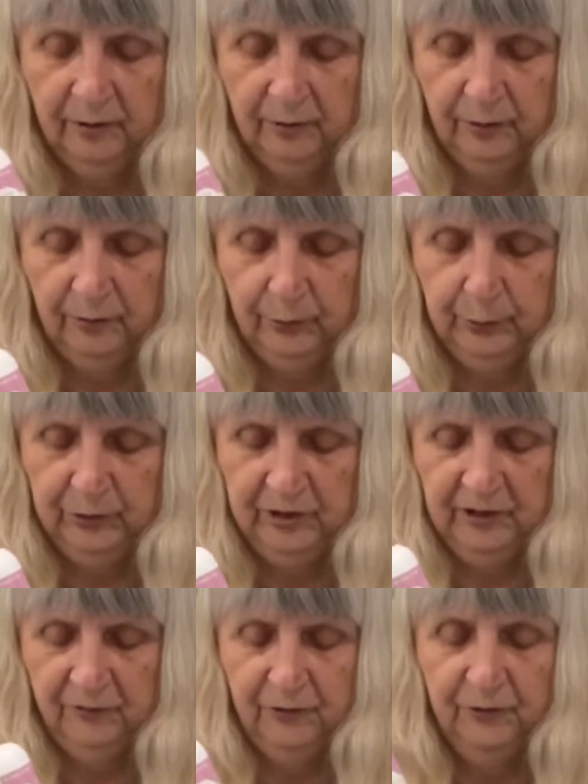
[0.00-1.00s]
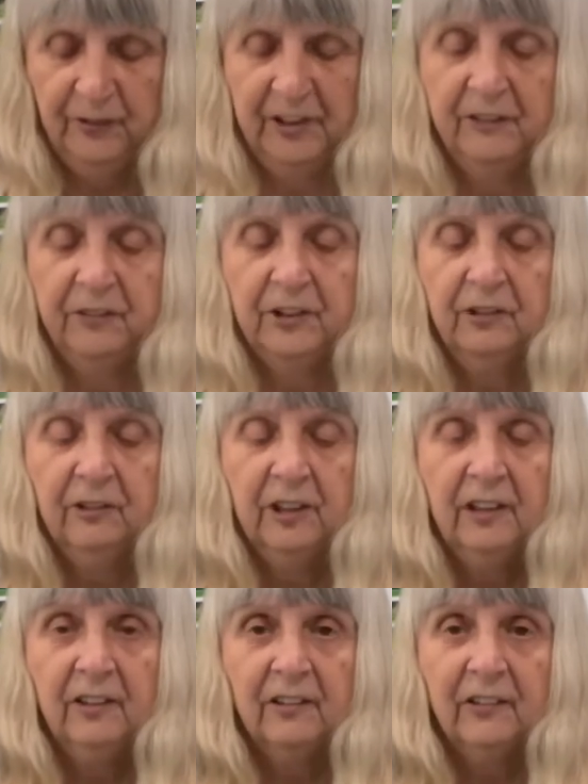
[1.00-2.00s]
to 45
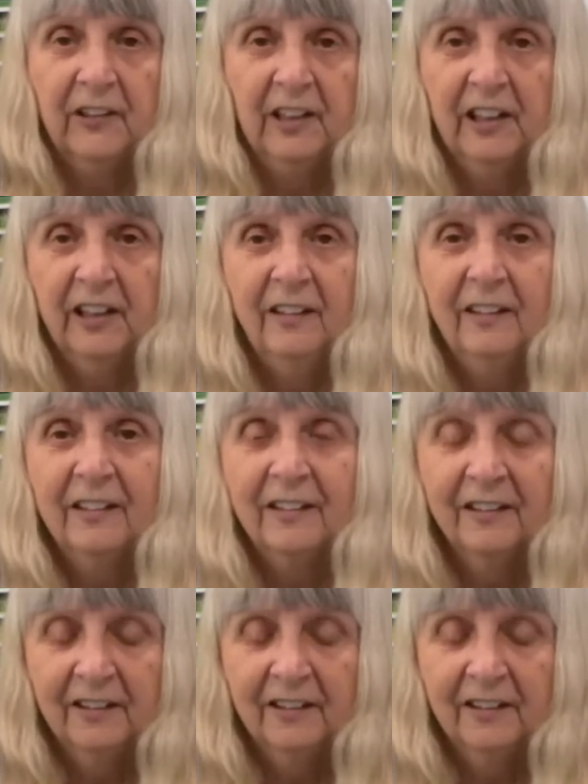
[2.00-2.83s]
degrees on the ends.